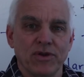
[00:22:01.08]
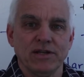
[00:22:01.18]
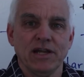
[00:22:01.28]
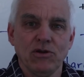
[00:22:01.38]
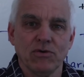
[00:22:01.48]

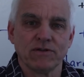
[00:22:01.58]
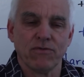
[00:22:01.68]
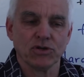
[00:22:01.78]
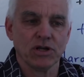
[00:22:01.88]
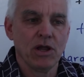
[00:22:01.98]
continuous
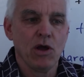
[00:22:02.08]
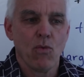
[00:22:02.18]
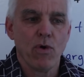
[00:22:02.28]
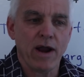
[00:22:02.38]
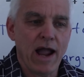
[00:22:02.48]
version,
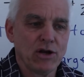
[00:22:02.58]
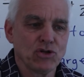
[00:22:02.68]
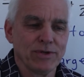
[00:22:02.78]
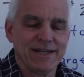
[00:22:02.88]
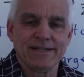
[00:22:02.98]
we're
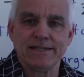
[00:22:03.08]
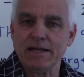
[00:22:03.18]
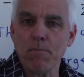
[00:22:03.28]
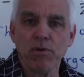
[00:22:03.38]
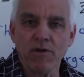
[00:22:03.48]
actually
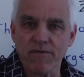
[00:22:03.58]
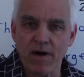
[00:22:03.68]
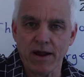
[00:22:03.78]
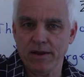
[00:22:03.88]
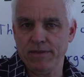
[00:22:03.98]

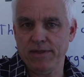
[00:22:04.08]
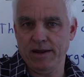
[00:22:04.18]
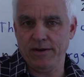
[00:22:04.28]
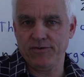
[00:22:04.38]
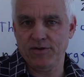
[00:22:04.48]
simplifying
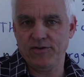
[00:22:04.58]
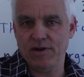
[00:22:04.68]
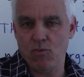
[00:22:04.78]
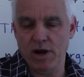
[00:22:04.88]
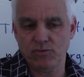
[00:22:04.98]
things in
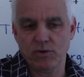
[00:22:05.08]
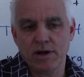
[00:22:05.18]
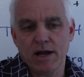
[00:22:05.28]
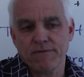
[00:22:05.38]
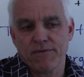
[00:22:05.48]
some ways. We're
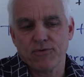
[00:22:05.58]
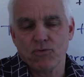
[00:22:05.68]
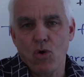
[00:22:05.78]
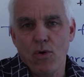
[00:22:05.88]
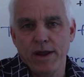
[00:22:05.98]
kind of
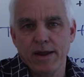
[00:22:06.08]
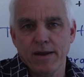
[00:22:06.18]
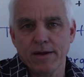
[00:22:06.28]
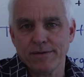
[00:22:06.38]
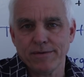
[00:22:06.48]

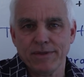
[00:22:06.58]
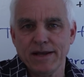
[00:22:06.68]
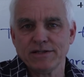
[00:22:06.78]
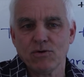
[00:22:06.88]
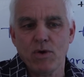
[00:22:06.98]
throwing
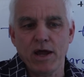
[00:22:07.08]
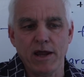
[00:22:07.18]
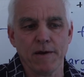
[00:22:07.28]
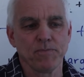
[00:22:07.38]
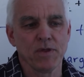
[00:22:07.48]
things
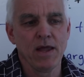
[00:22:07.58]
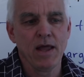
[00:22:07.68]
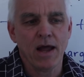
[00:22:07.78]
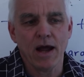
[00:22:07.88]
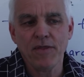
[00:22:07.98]
away.
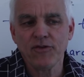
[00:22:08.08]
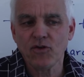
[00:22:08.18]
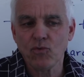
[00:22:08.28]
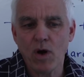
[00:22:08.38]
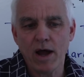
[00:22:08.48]
And this
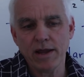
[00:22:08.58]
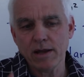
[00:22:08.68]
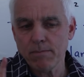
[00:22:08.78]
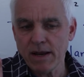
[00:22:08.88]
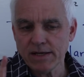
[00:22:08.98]
is why
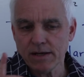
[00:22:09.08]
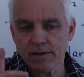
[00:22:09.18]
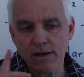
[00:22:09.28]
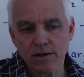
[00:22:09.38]
in many